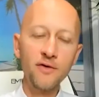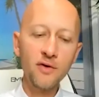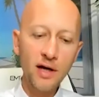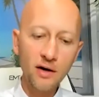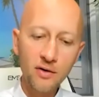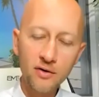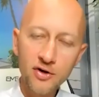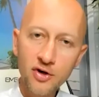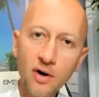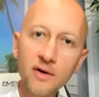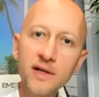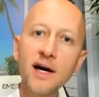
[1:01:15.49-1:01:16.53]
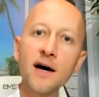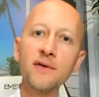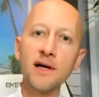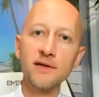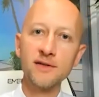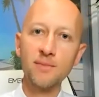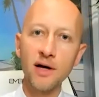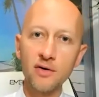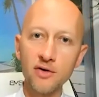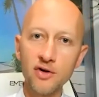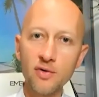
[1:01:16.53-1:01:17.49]
You can control the outcomes by
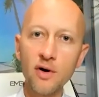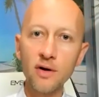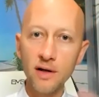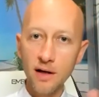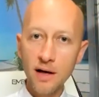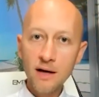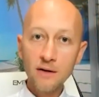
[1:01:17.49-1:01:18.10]
controlling